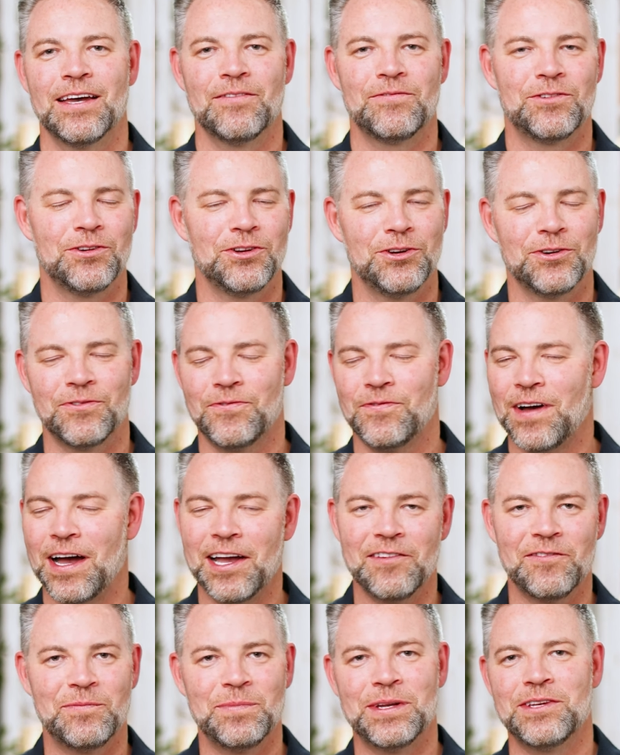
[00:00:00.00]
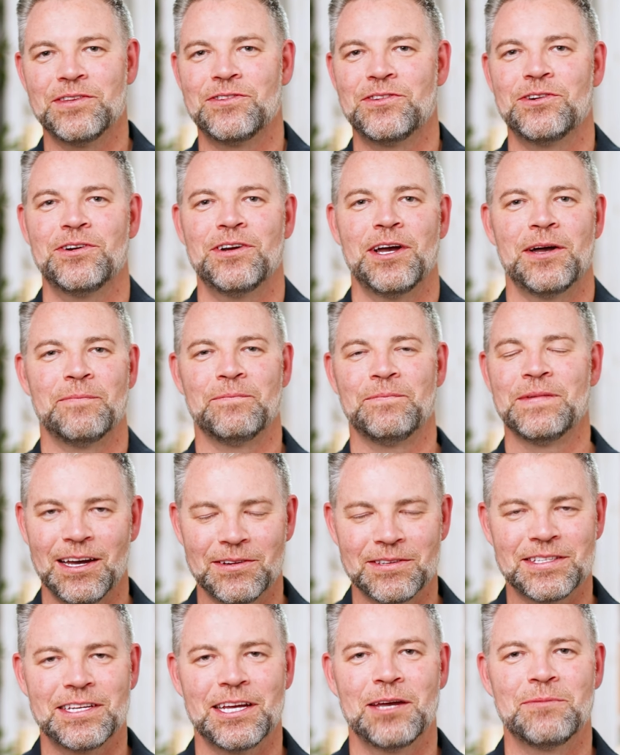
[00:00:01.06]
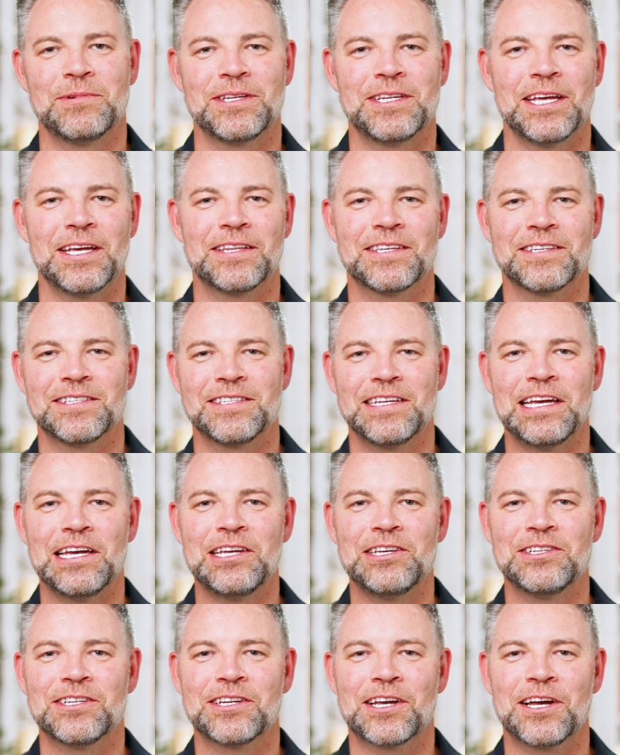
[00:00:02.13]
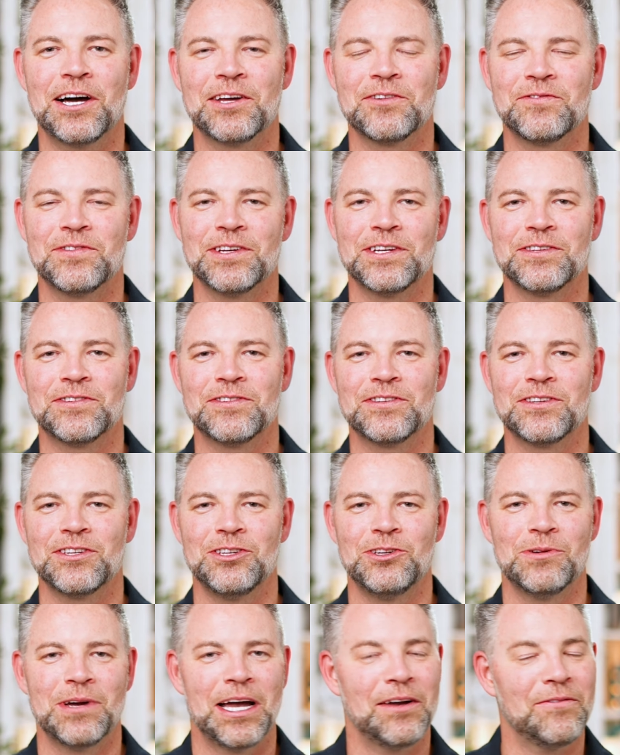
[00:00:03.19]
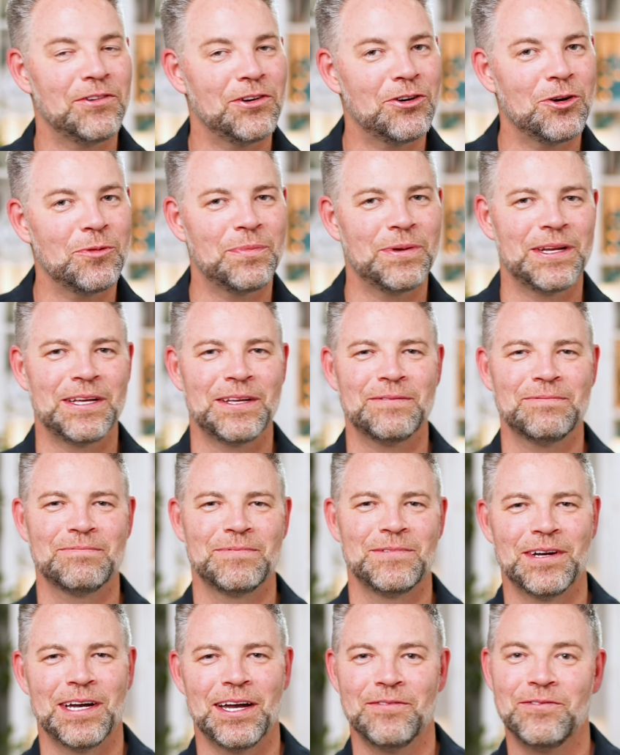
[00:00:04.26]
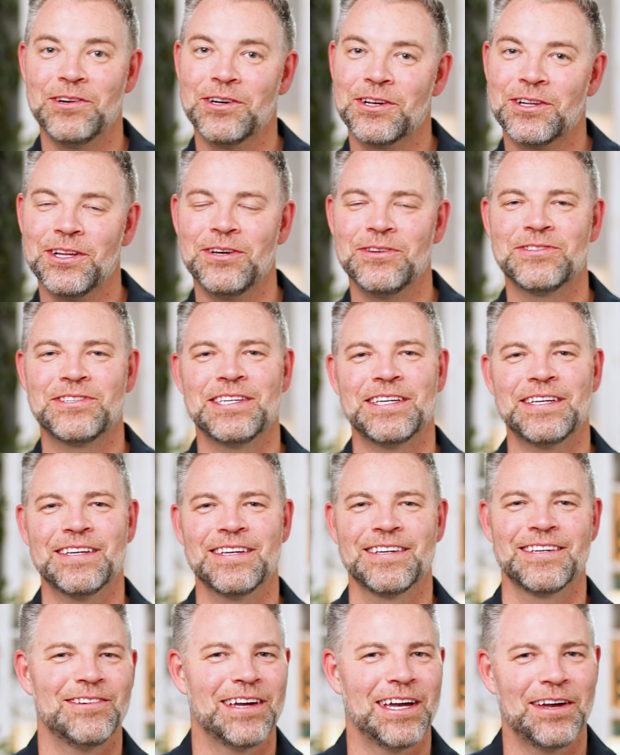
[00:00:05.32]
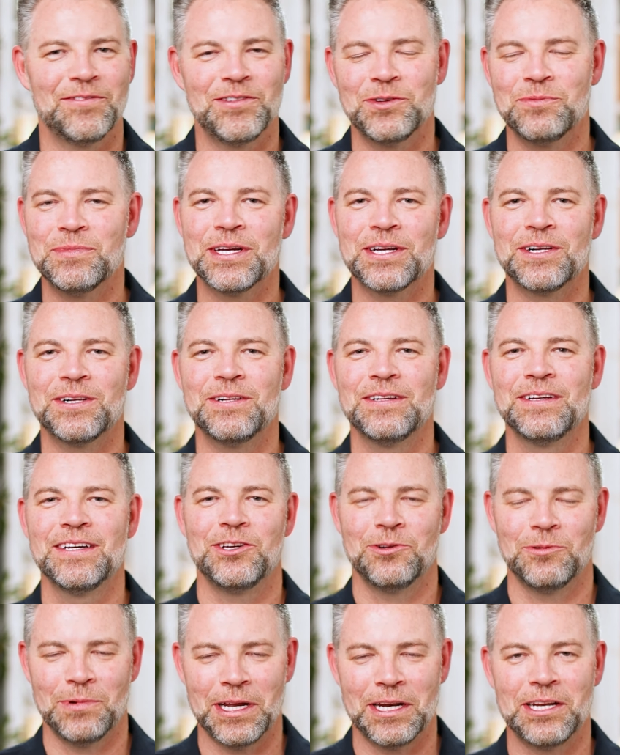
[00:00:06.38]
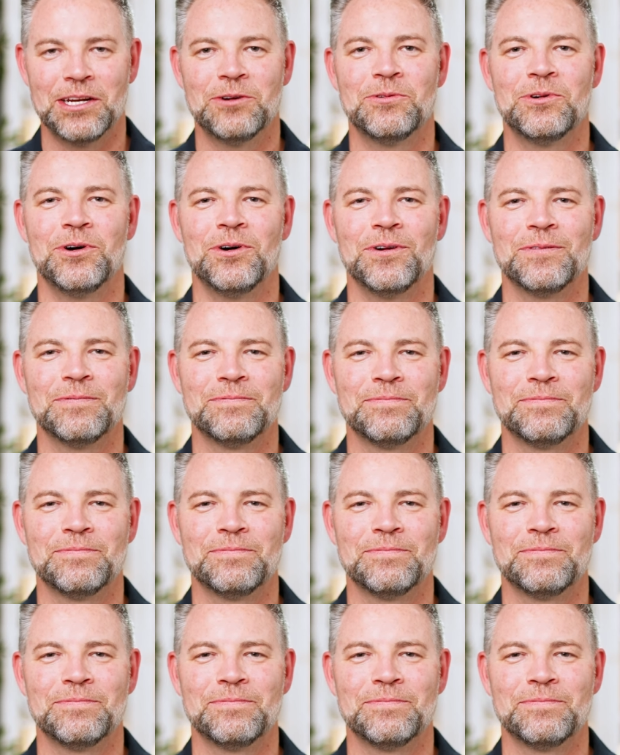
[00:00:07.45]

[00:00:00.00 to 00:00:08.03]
After your 5 minutes are up, now it's time to take the stage in confidence. You have your opening, you have your closing, you have your middle, you're ready to roll.